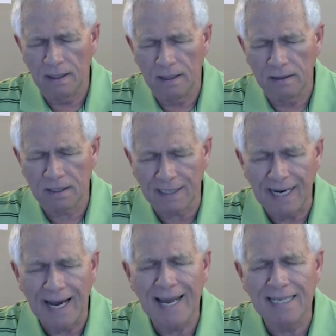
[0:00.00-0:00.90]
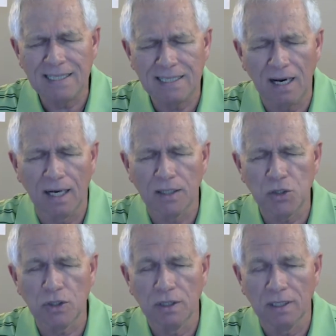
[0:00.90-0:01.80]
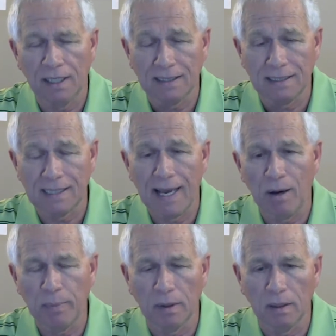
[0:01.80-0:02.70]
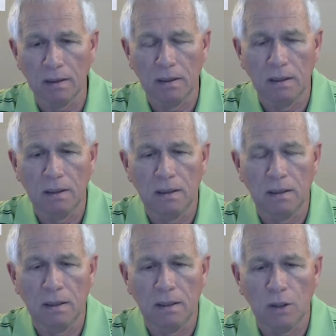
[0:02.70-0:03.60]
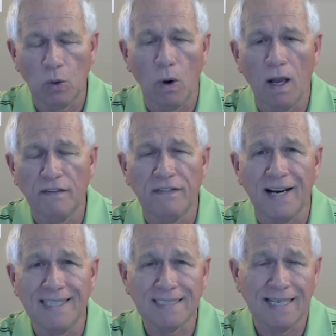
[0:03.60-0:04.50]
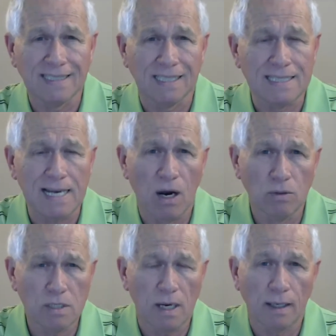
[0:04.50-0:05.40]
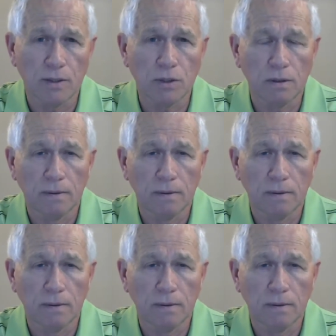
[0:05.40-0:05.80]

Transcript: sky touch example qualifies as a down touch